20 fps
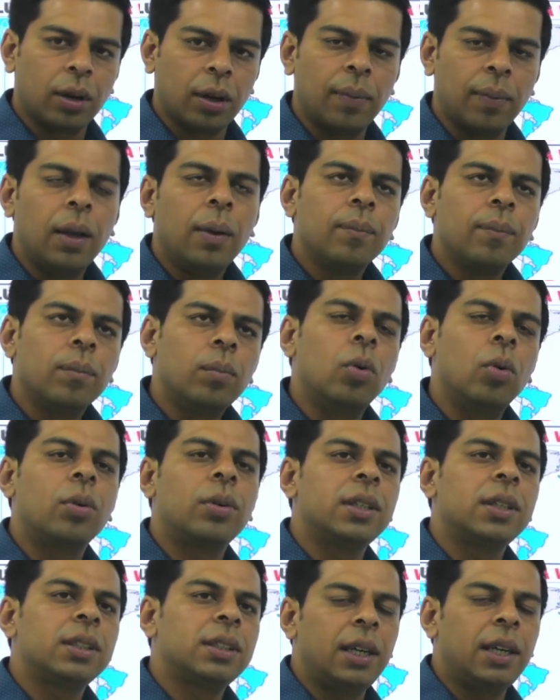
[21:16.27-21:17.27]
More
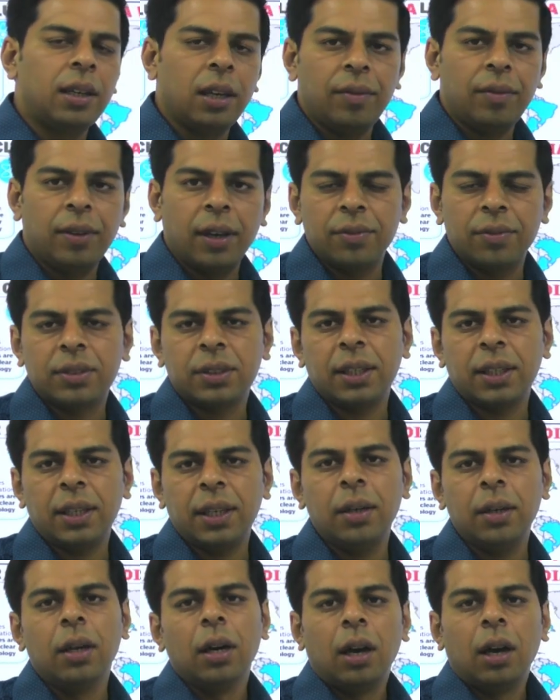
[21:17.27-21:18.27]
recently, we have seen
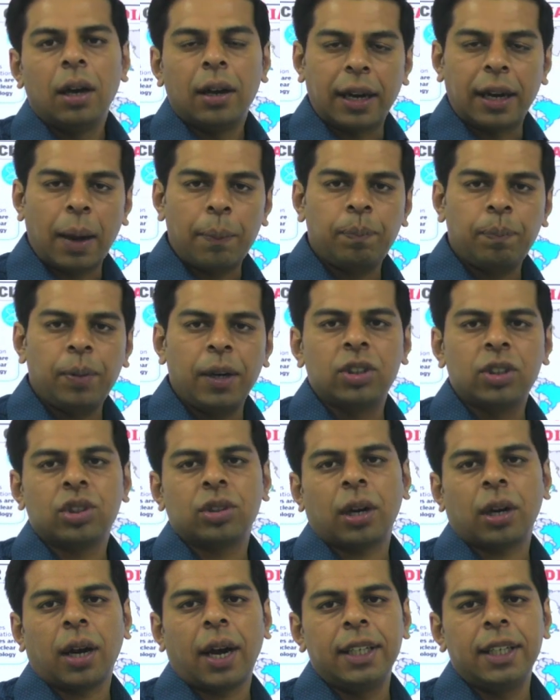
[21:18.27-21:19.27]
rapid
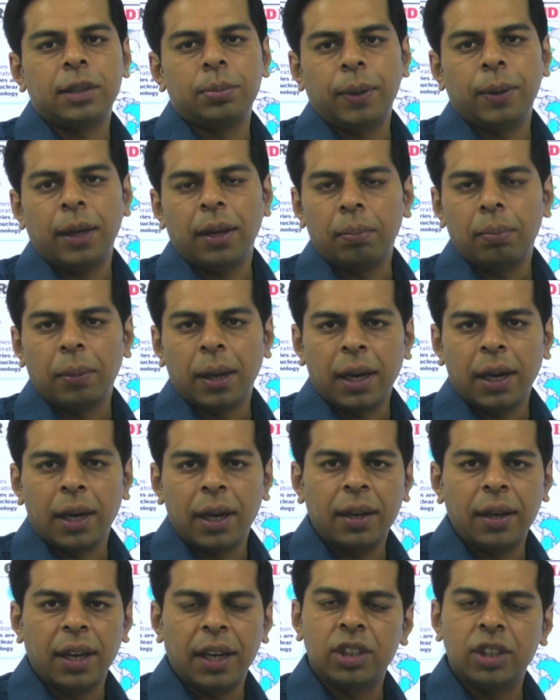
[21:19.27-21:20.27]
strides being made in
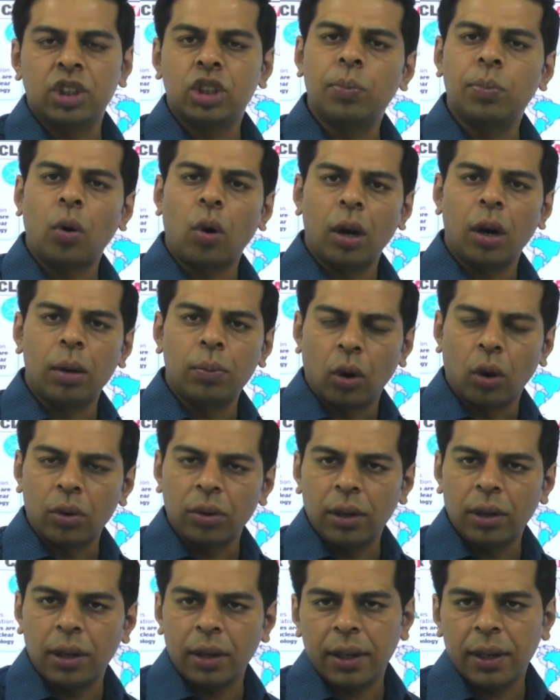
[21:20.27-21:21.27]
small modular
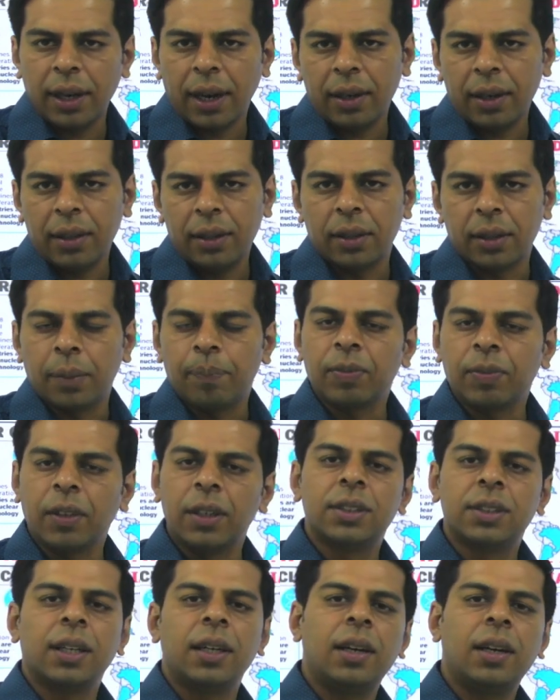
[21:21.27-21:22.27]
reactor.
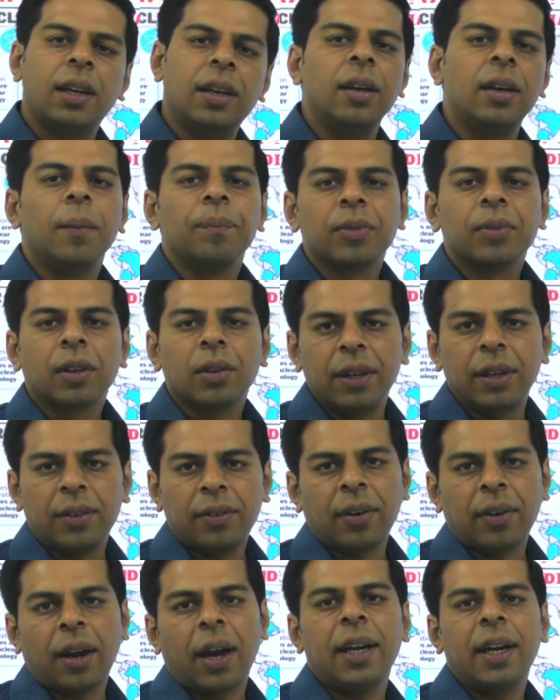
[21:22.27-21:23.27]
Recently, we
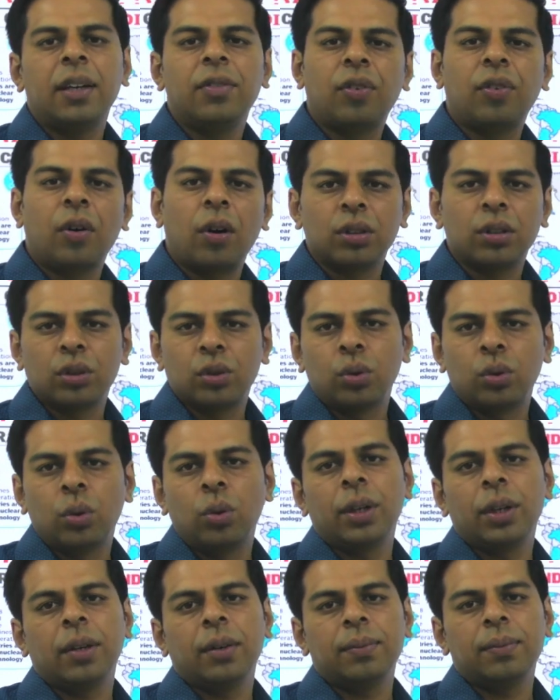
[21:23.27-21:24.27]
tried for the
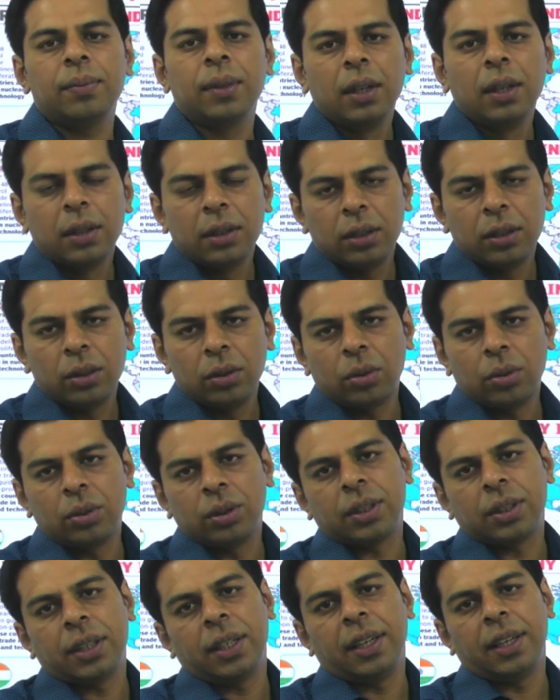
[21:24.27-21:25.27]
thorium, you could say,
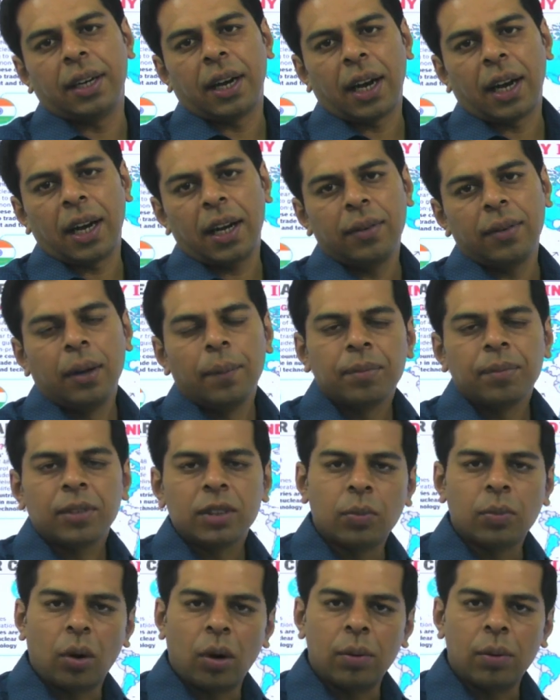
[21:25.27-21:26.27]
derived small
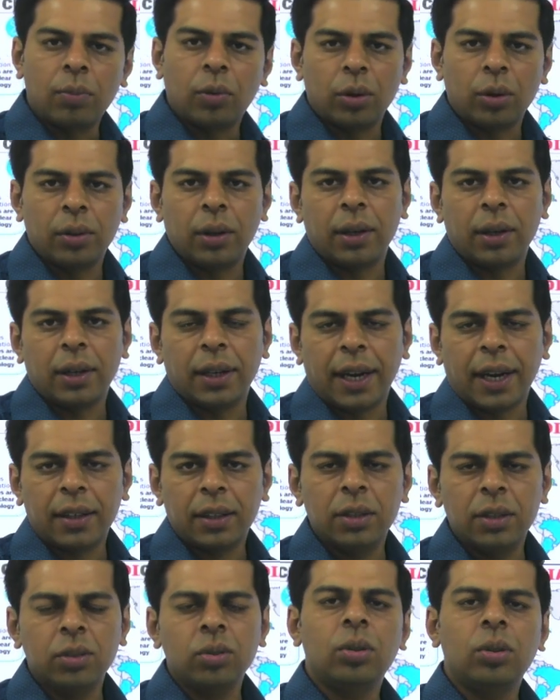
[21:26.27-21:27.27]
modular reactor.
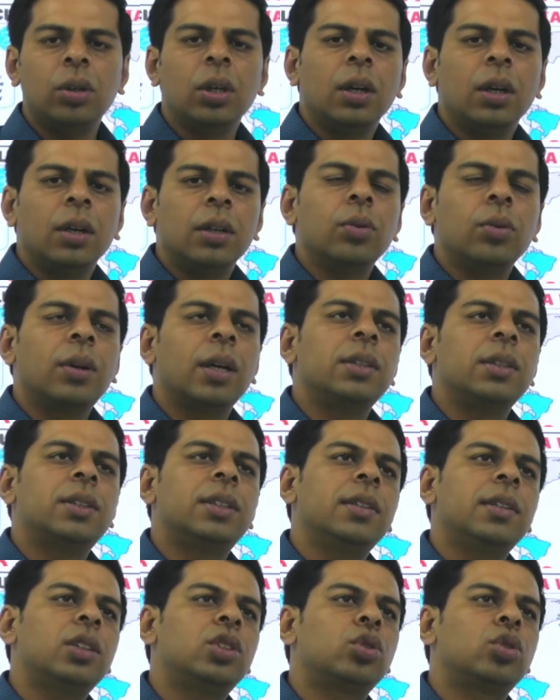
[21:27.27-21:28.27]
So you can say the
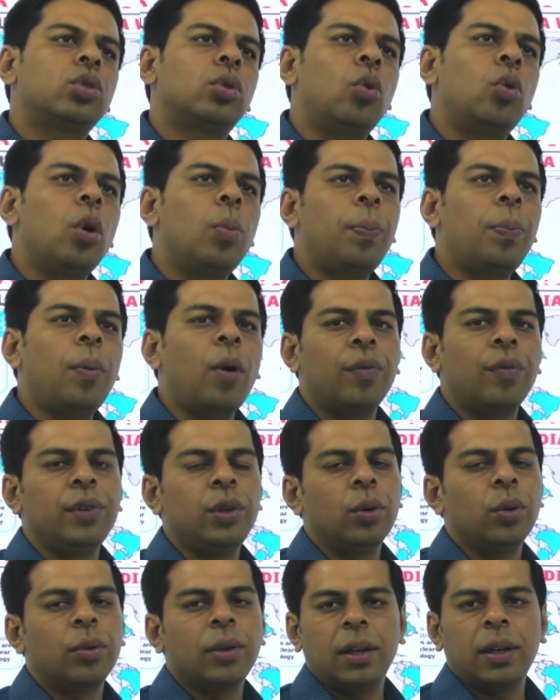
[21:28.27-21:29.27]
scope of nuclear
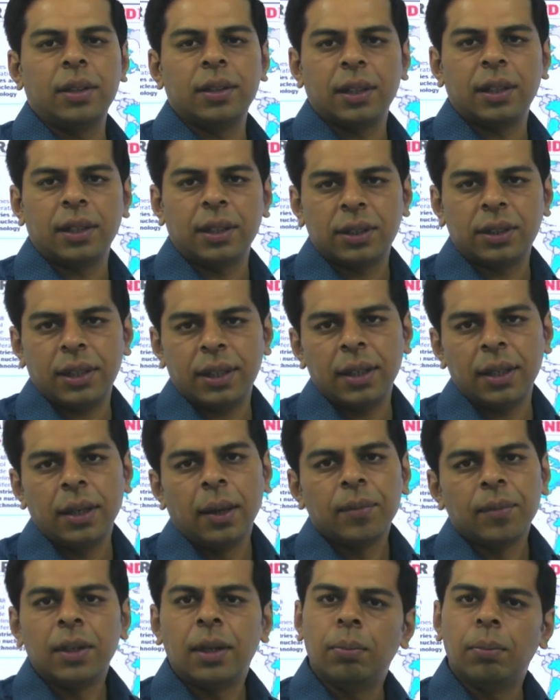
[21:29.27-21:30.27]
energy
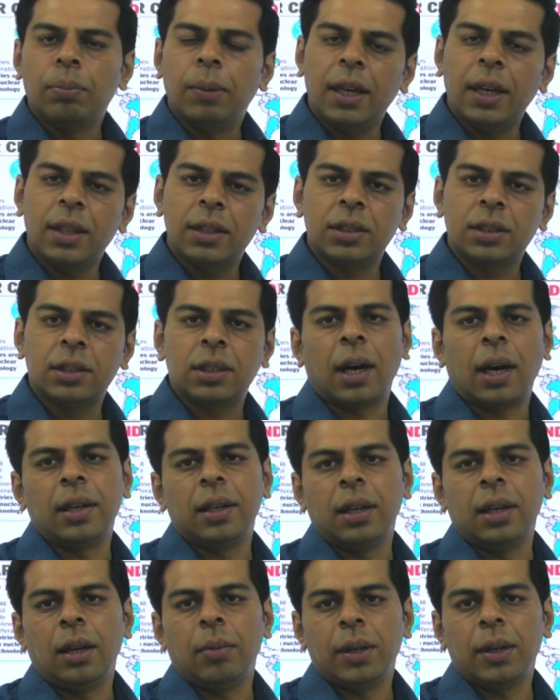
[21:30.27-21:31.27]
remains
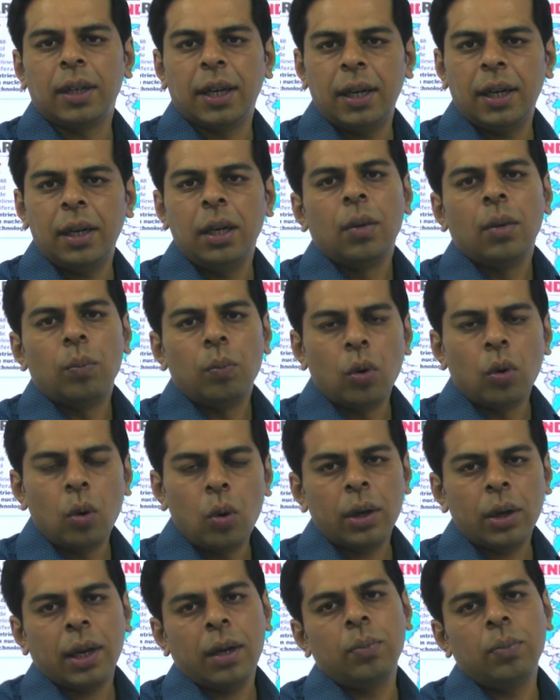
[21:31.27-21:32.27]
unlimited. More and
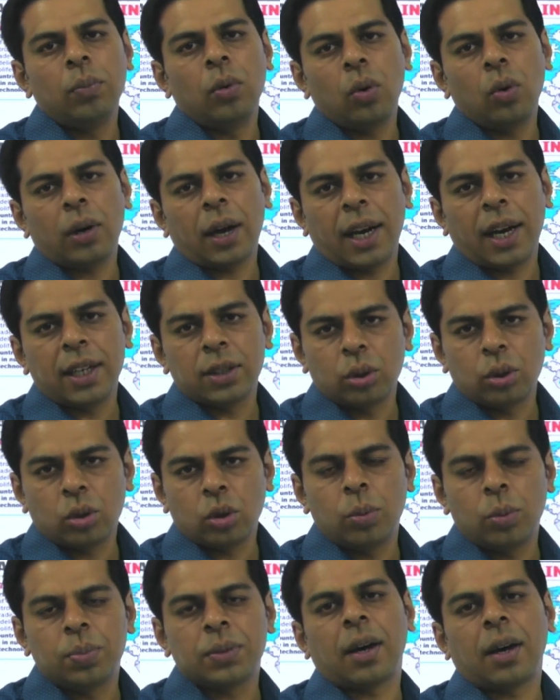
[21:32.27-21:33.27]
more isotopes
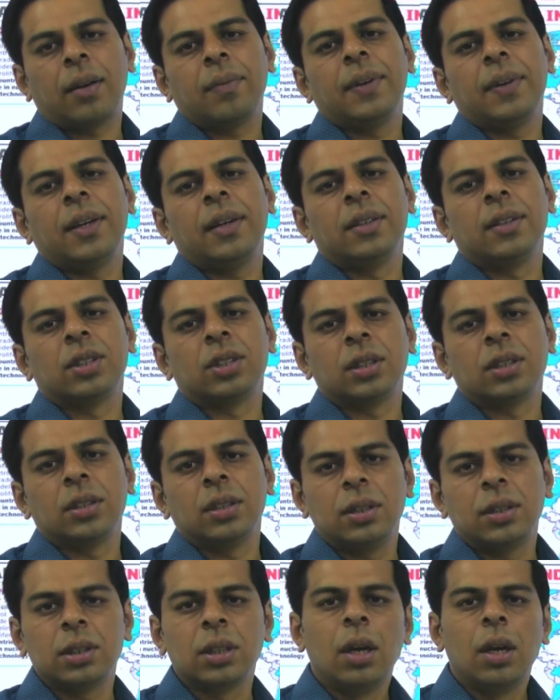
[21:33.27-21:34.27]
are being researched,
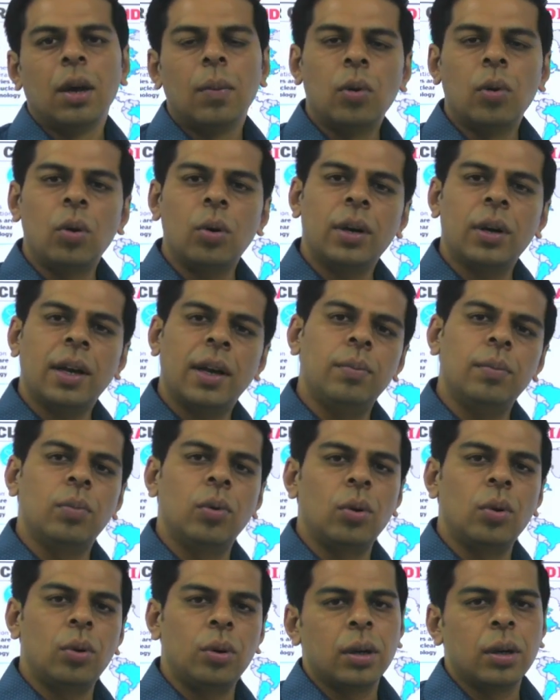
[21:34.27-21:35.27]
more and more
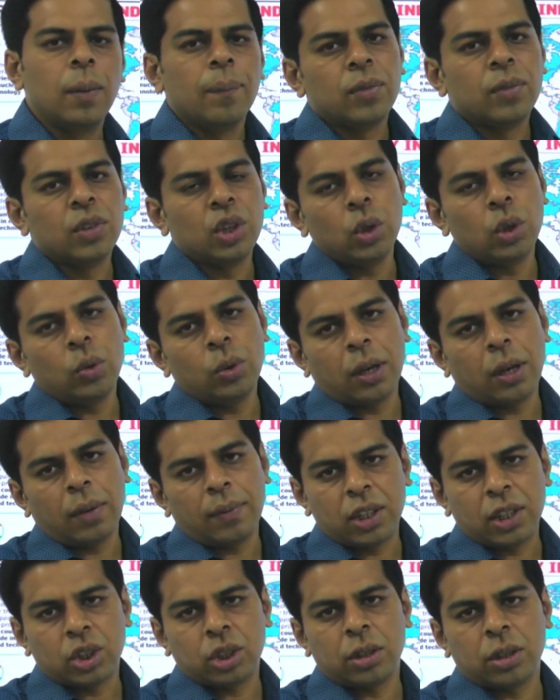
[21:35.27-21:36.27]
new
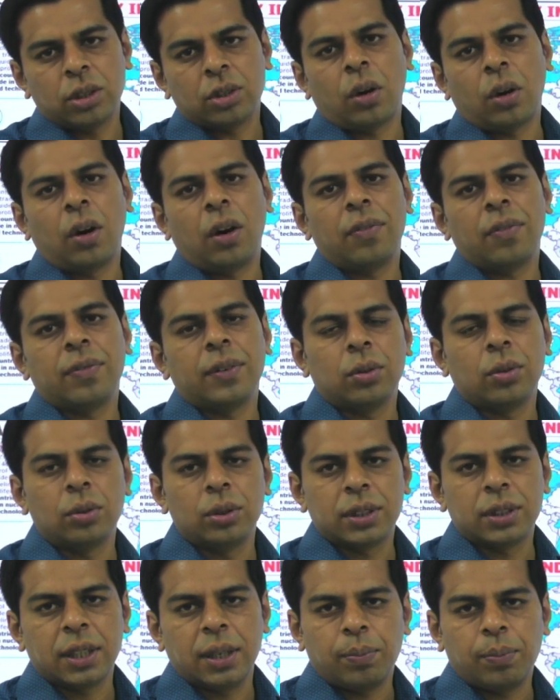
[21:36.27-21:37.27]
dimensions of, you could say,
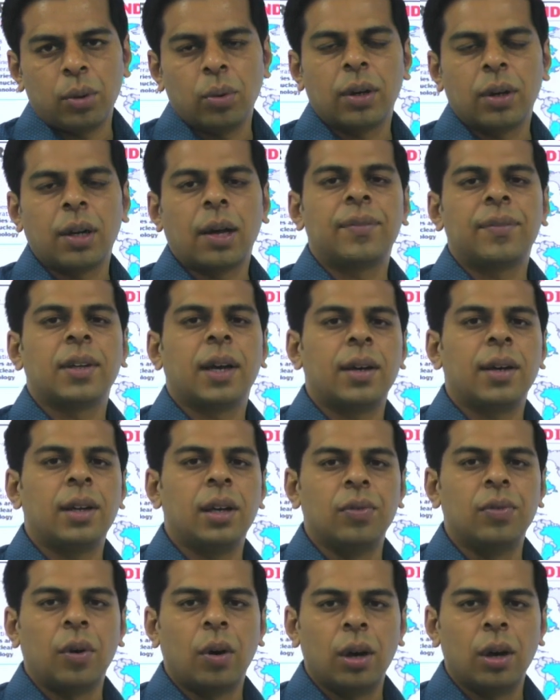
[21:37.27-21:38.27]
programs are
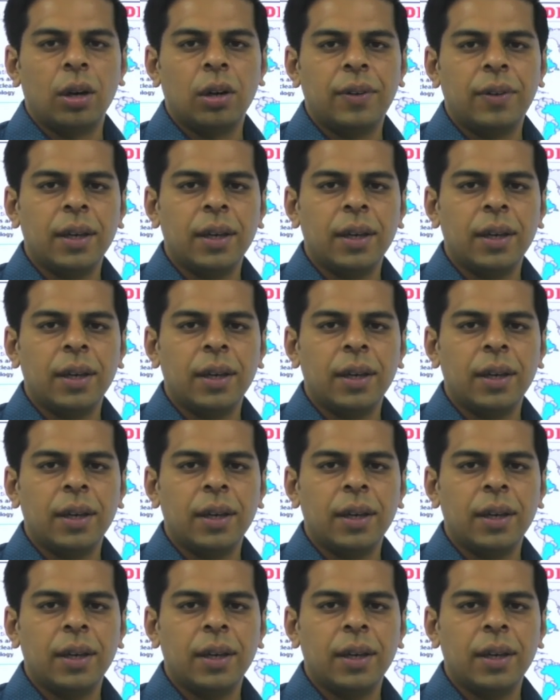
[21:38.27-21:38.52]
evolving.